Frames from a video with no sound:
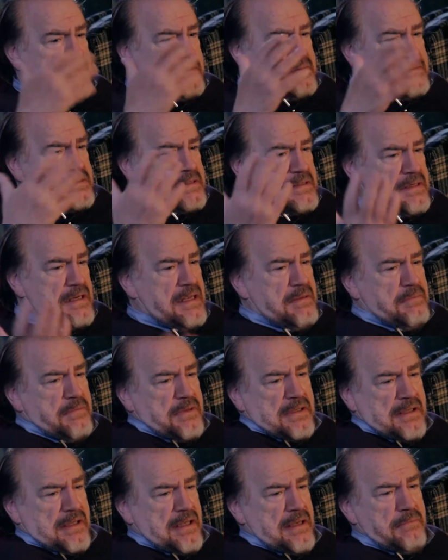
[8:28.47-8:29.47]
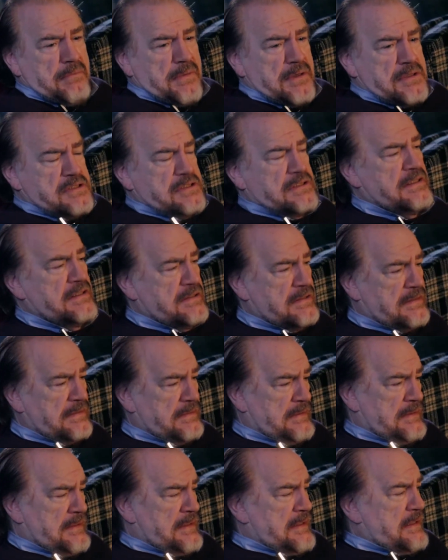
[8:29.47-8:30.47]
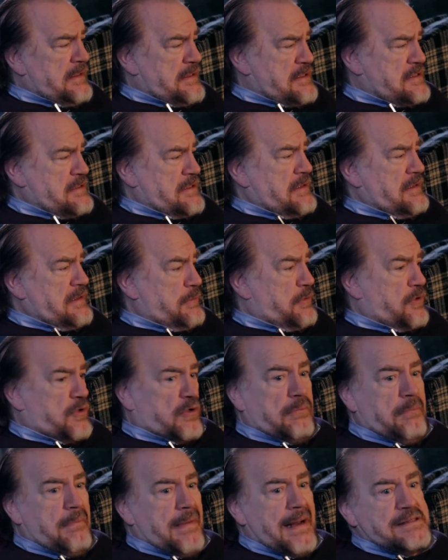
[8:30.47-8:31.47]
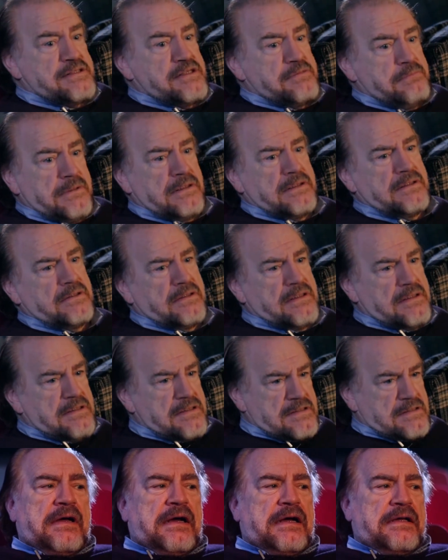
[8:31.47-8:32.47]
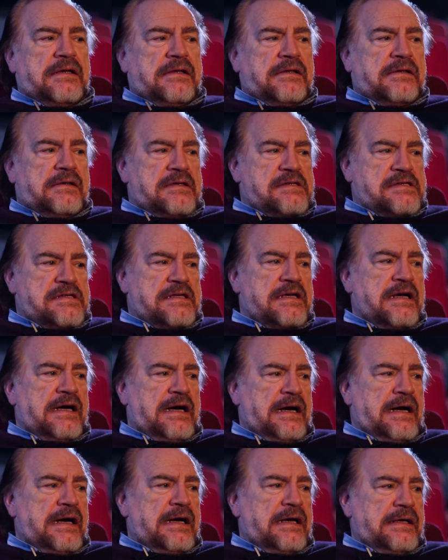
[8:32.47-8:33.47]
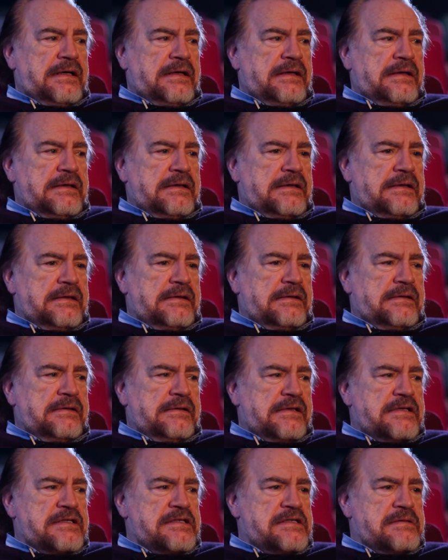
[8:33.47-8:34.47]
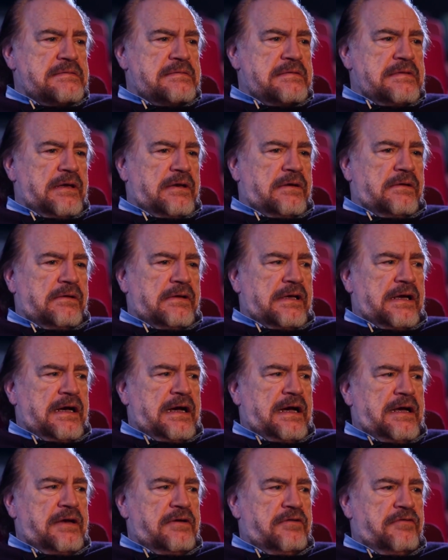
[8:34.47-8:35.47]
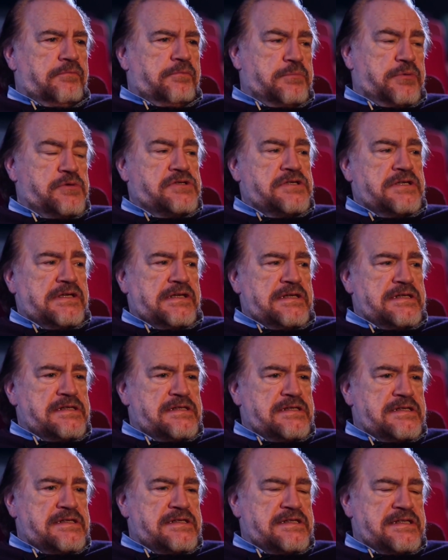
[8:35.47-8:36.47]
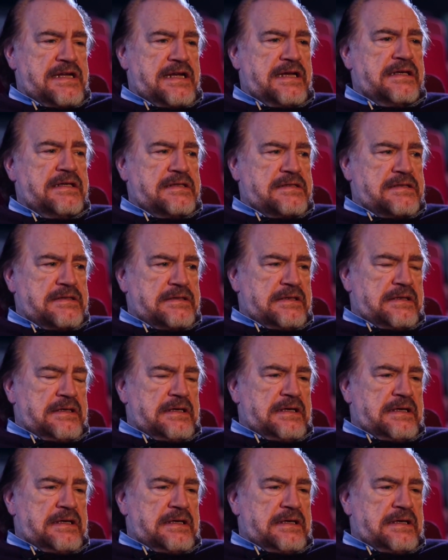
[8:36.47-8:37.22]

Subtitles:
it's a name that came much later. They were called mass murderers. And this guy, this little guy of Portuguese descent,